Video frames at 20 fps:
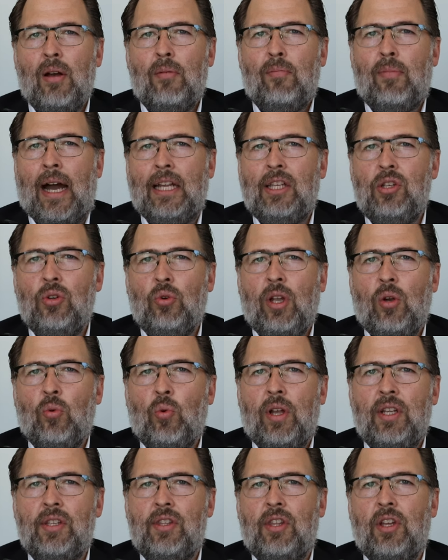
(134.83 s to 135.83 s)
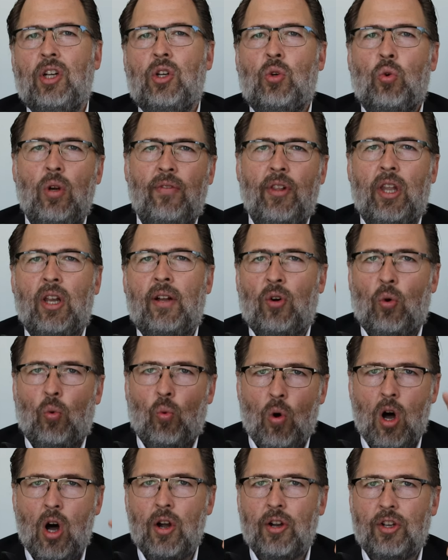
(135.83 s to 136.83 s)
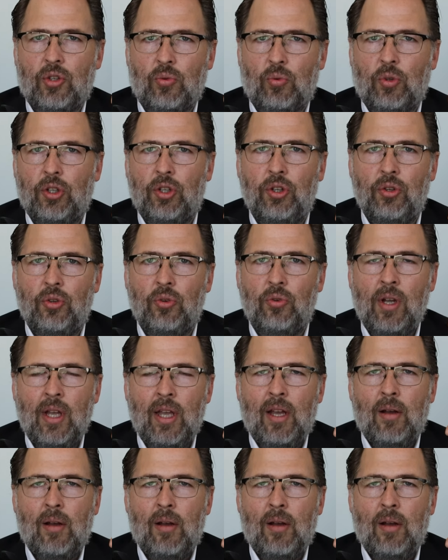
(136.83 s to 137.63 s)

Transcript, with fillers: by doing what is the equivalent of a walkthrough